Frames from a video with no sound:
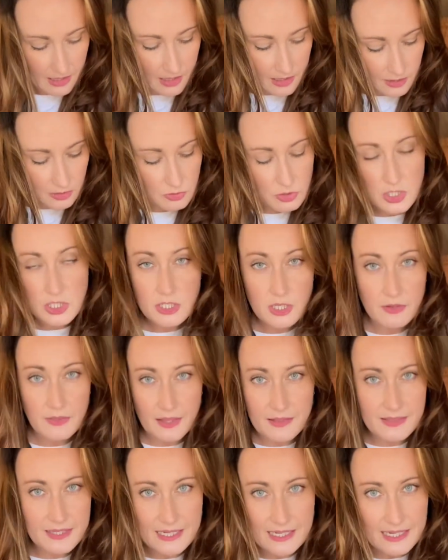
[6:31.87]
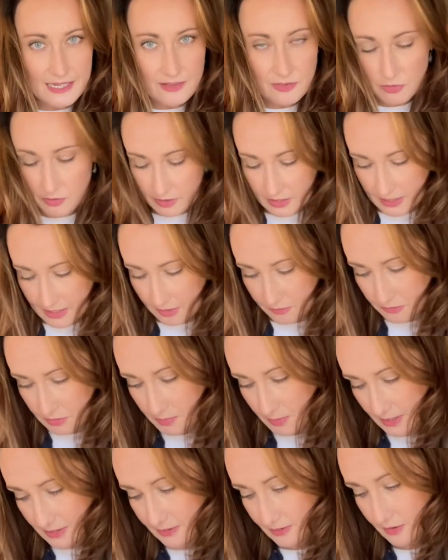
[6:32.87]
you just know that seedling's not going to get off to the
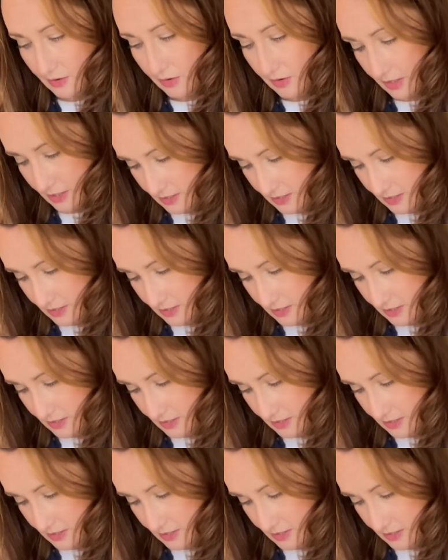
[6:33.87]
best start.